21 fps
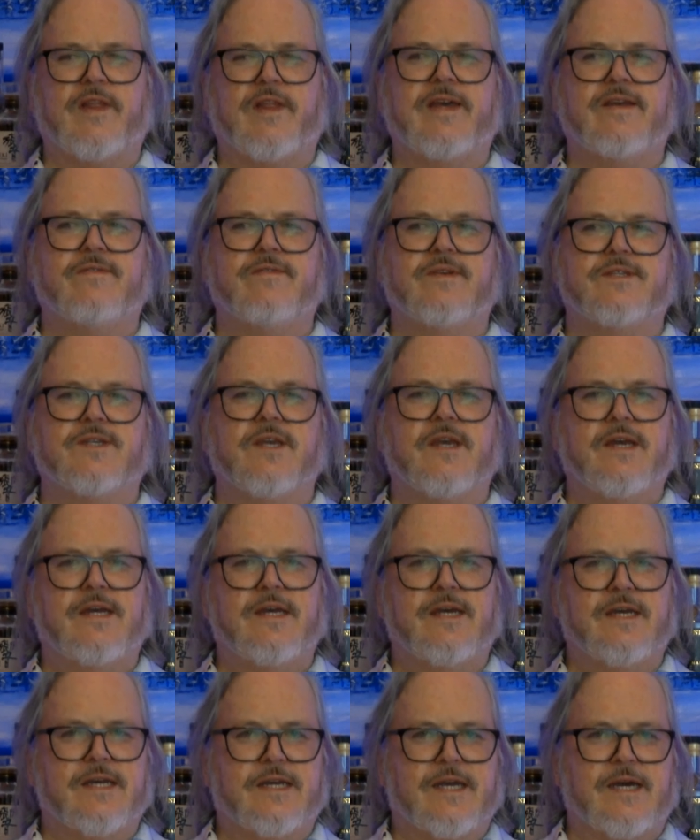flavors
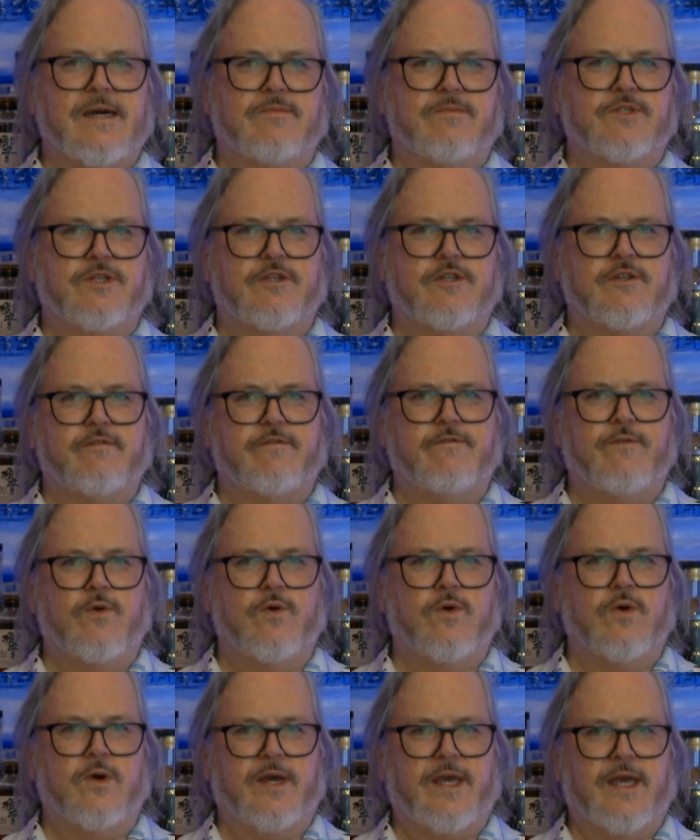come to the
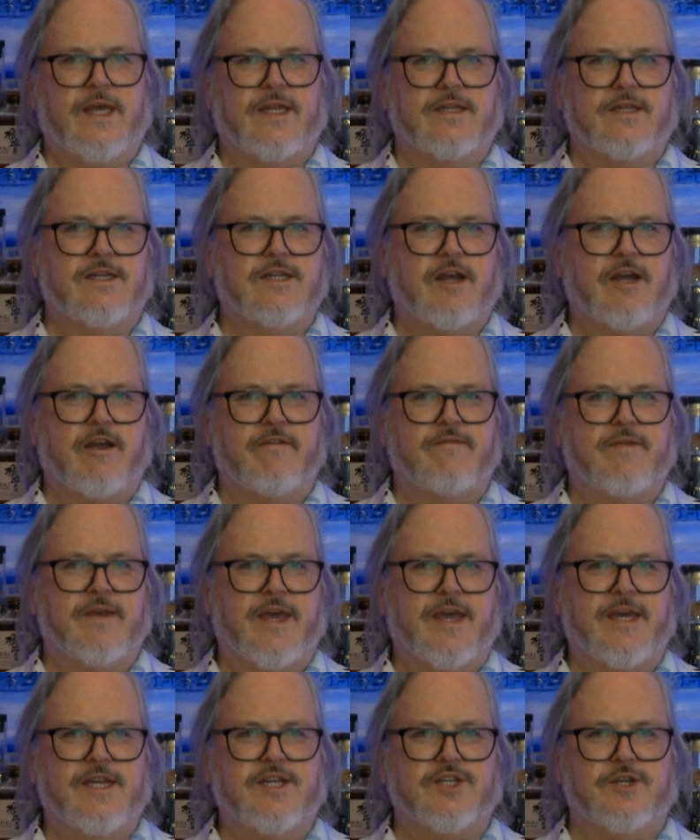fore in
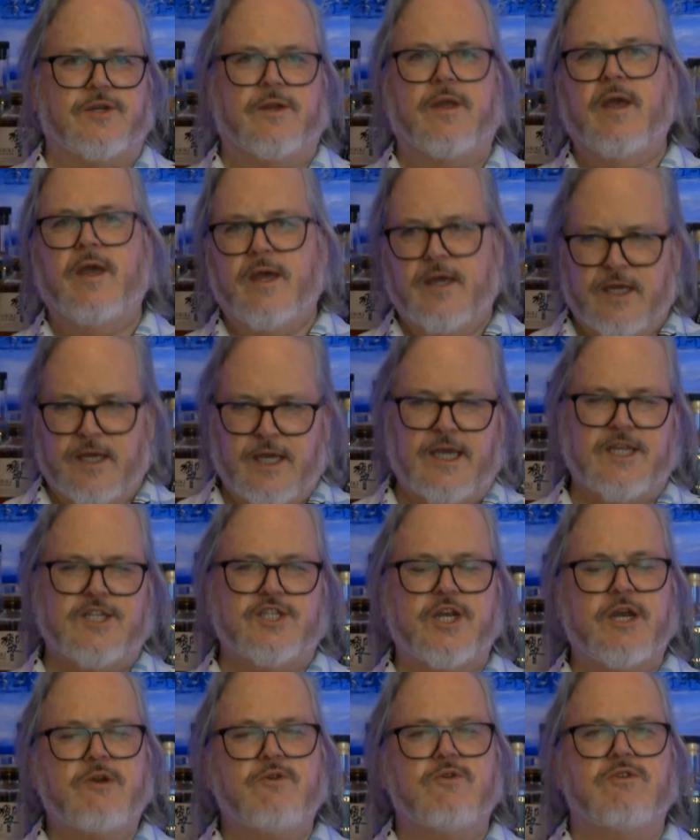clarification. In
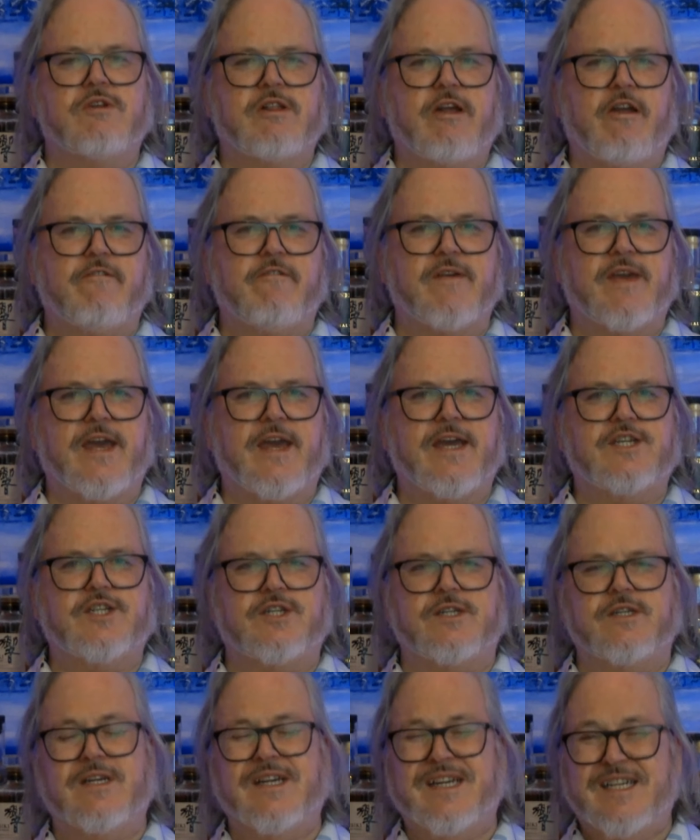general,
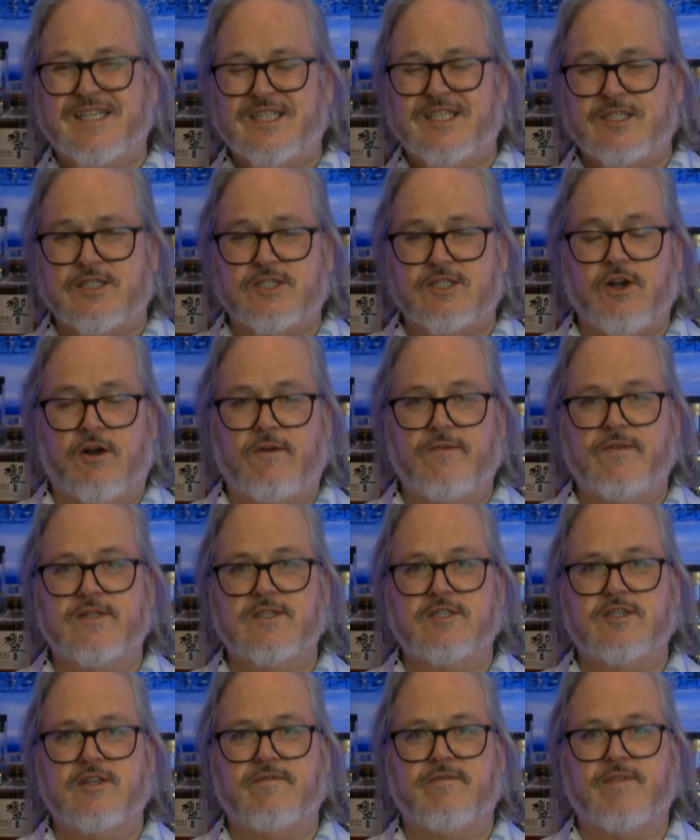clarification
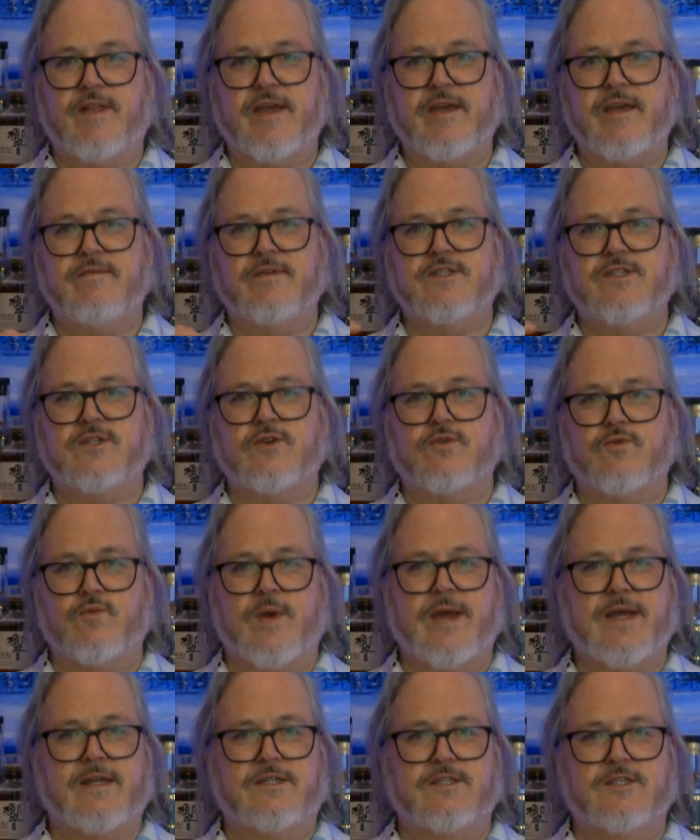softens the flavors,
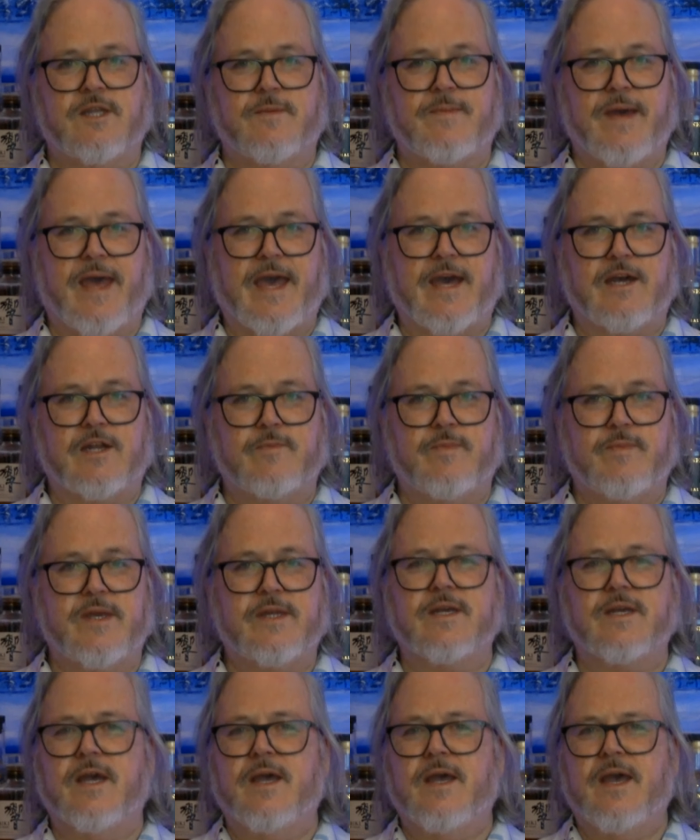rounds them out a
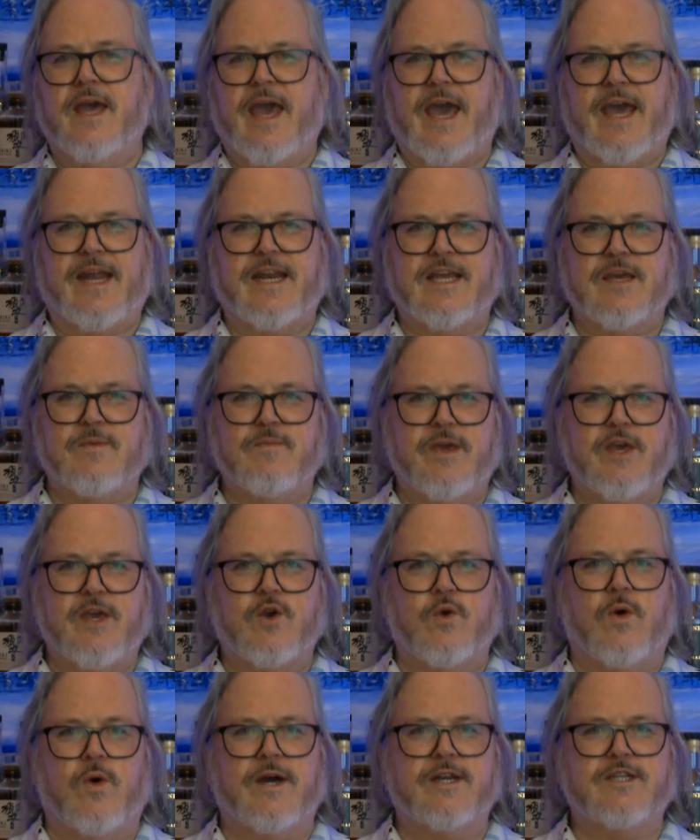bit, and it can be
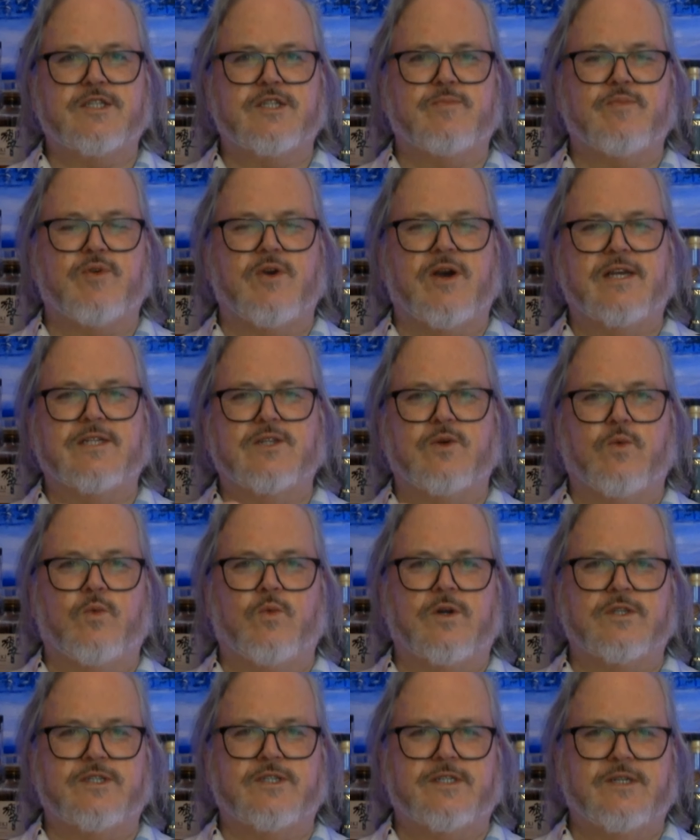quite a surprise
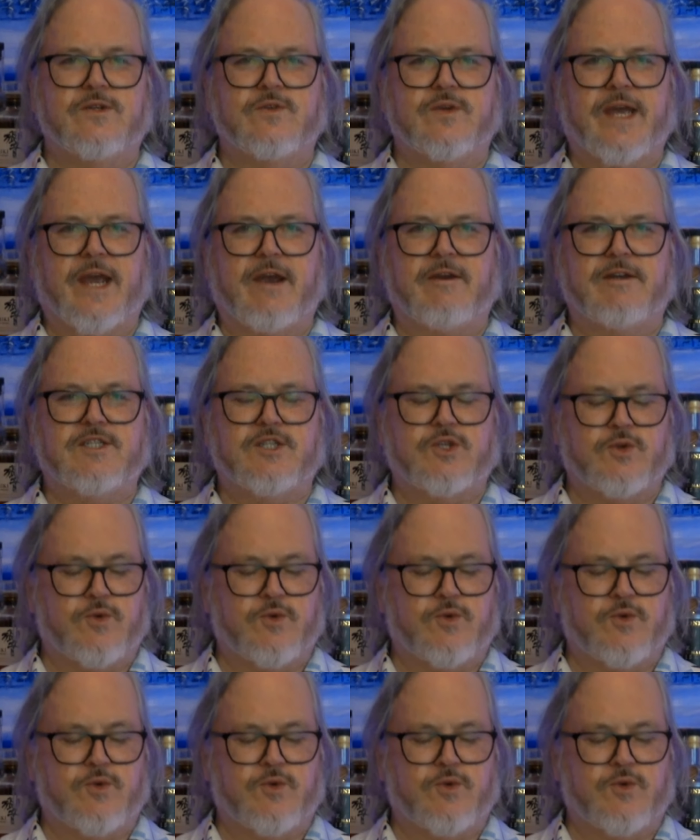what still carries